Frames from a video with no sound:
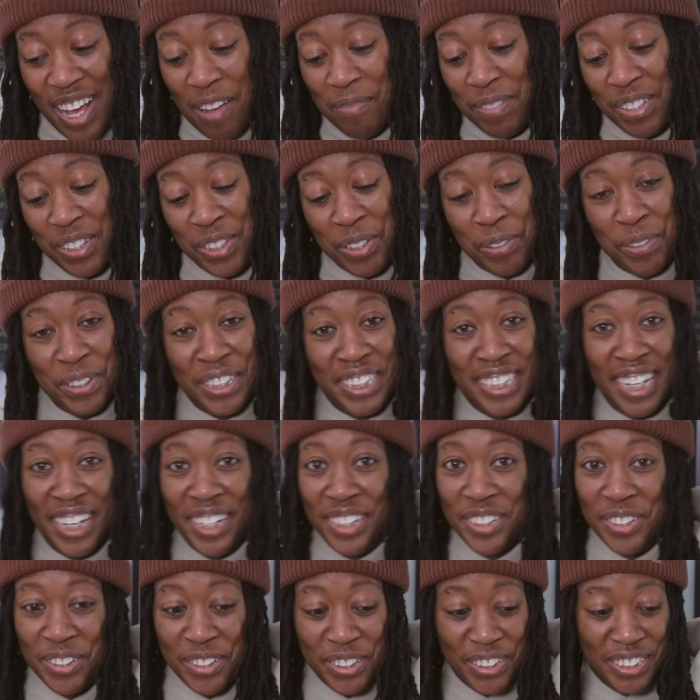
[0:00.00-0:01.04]
I'm just so
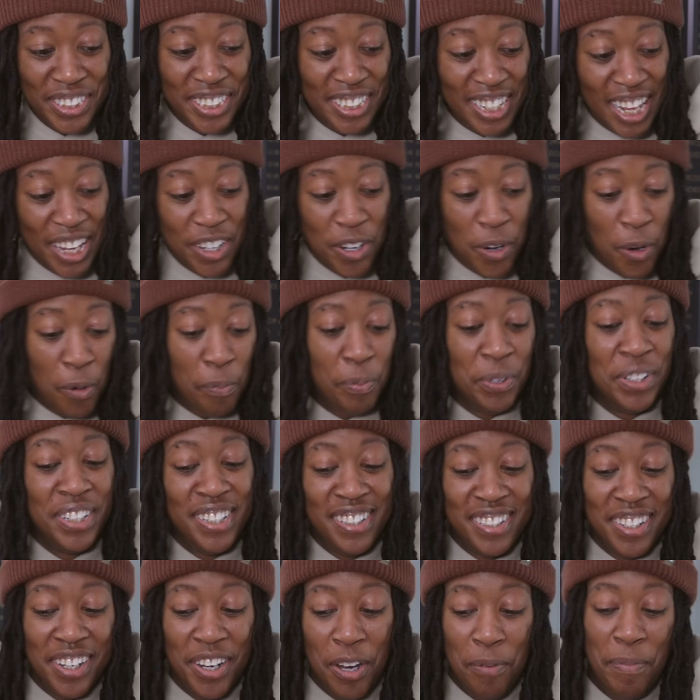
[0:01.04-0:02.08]
excited, y'all, to like open
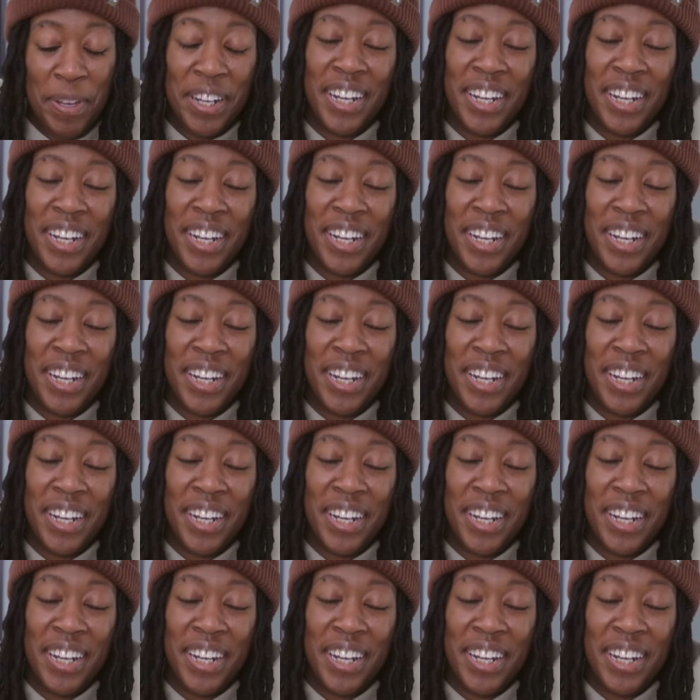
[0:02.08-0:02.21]
these up.